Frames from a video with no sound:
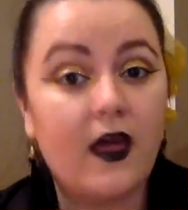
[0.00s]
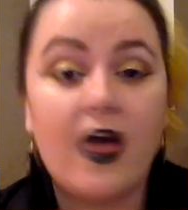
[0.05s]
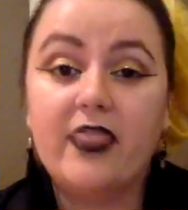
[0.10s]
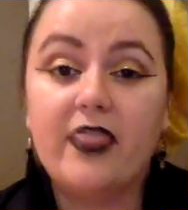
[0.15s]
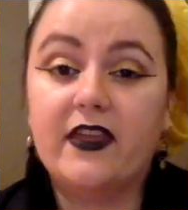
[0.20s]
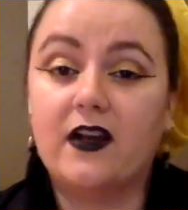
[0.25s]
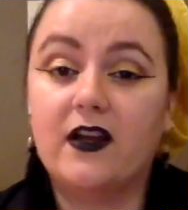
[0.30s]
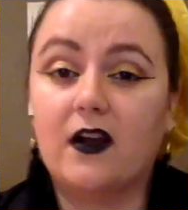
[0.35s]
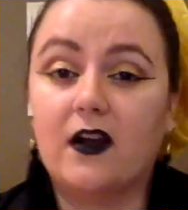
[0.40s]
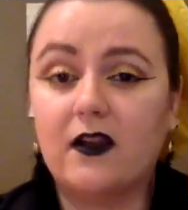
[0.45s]

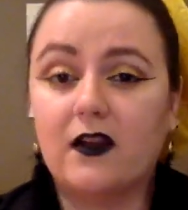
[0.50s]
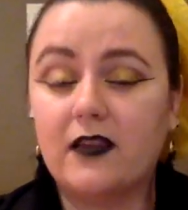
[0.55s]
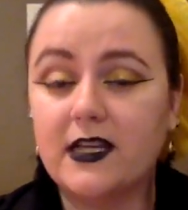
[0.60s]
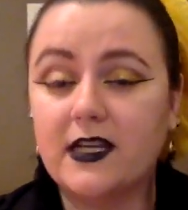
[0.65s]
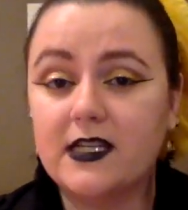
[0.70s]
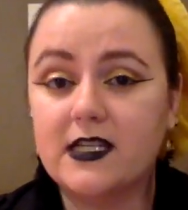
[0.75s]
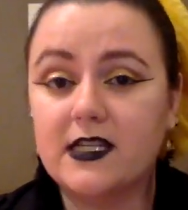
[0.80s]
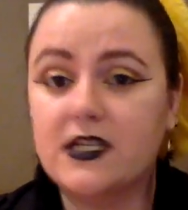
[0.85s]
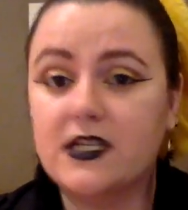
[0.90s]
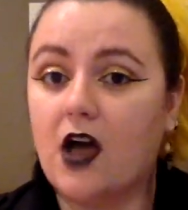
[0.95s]
There are
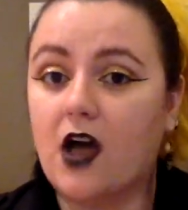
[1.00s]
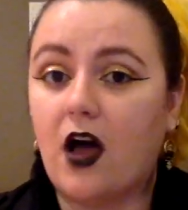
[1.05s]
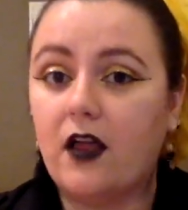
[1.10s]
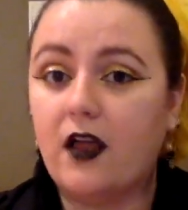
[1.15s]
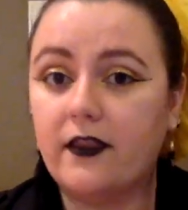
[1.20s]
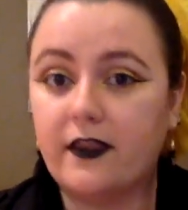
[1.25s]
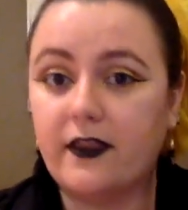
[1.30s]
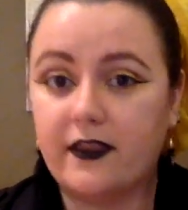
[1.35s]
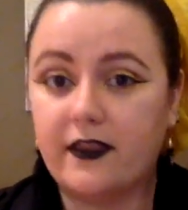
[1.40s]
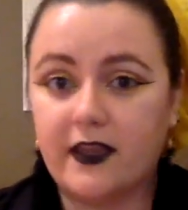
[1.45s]
links to all
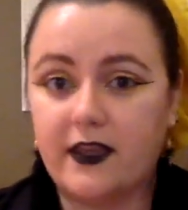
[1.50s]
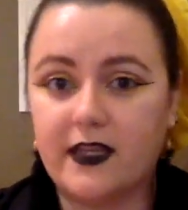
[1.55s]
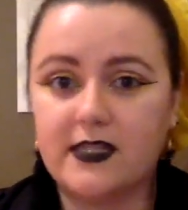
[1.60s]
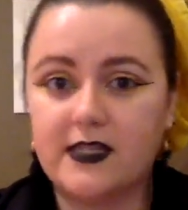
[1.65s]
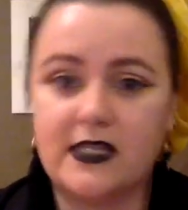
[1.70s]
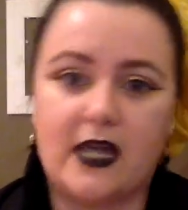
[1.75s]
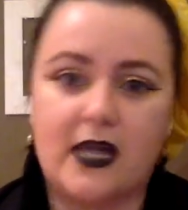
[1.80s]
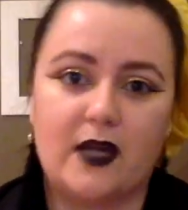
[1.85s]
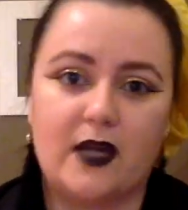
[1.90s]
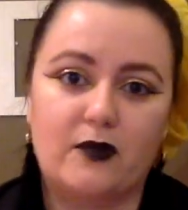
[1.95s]
the things
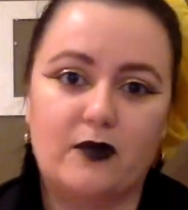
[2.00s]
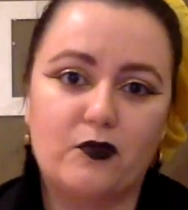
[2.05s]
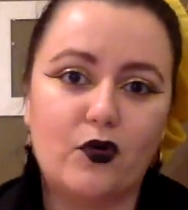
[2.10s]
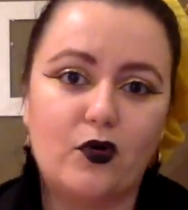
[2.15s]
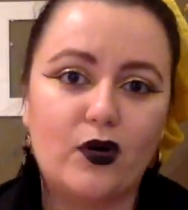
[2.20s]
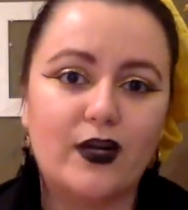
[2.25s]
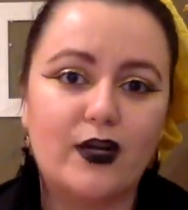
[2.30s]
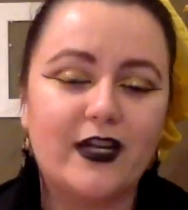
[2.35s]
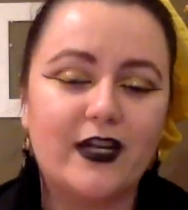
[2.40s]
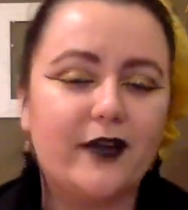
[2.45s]
and
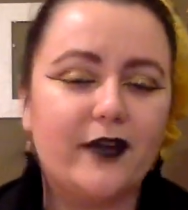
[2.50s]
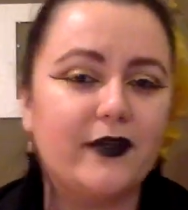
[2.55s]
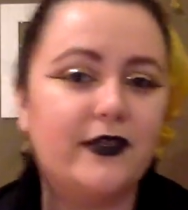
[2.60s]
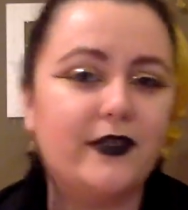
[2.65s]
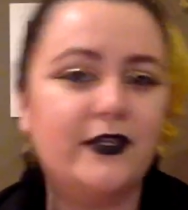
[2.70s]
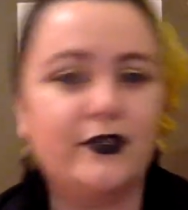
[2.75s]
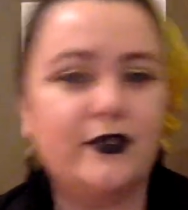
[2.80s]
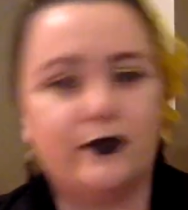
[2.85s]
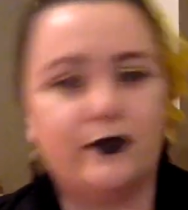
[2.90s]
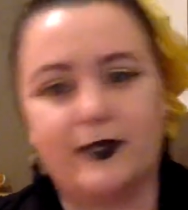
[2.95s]
more down in
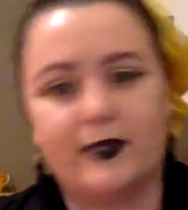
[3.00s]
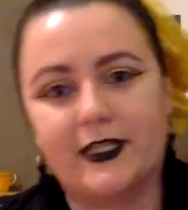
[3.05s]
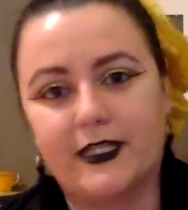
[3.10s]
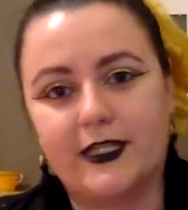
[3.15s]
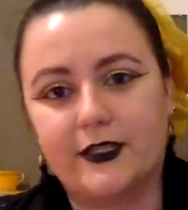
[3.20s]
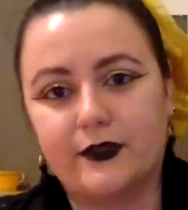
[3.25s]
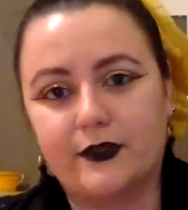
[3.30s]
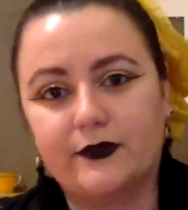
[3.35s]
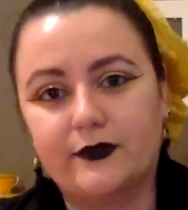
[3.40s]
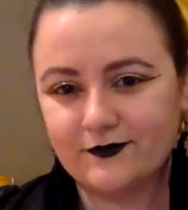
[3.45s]
the doobly-doo.